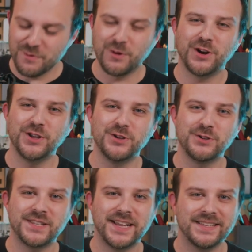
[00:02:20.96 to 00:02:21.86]
we're going to
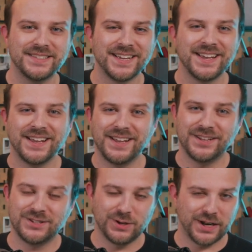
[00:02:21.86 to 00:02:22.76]
use that.
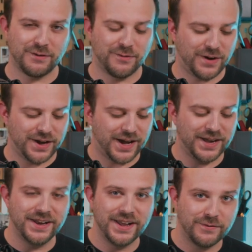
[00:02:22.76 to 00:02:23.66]
To clarify,
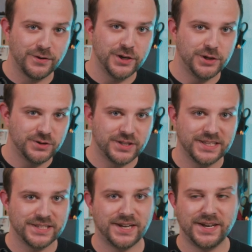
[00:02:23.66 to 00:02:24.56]
I never use
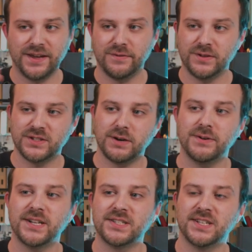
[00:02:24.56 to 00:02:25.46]
this. I have a
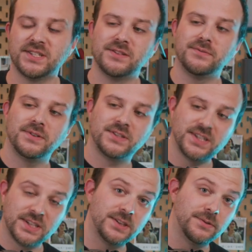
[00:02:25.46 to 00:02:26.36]
Teradek
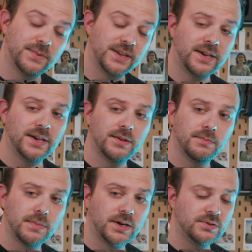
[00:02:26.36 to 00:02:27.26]
system that I
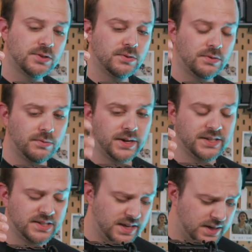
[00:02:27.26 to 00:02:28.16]
mount
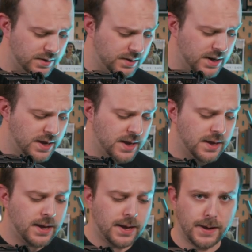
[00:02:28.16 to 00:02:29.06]
right here.
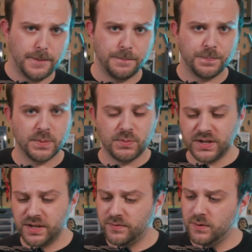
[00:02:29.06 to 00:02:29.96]

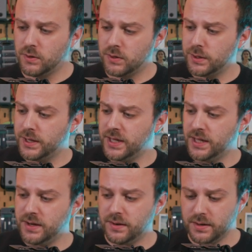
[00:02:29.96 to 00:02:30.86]
But if you're
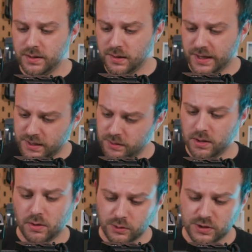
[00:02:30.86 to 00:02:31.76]
in like a
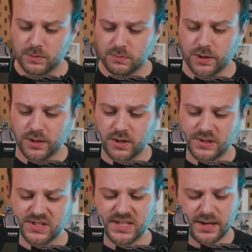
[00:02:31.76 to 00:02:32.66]
ultimate run and
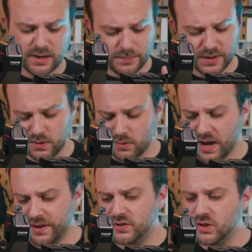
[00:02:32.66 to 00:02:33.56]
gun setup and you
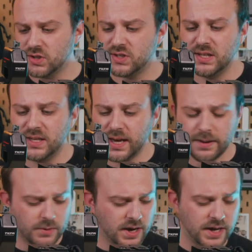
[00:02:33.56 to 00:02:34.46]
have just the
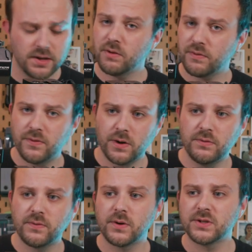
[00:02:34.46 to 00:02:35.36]
camera and your
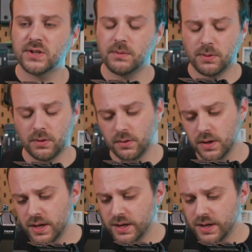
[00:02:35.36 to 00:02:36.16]
phone, for example,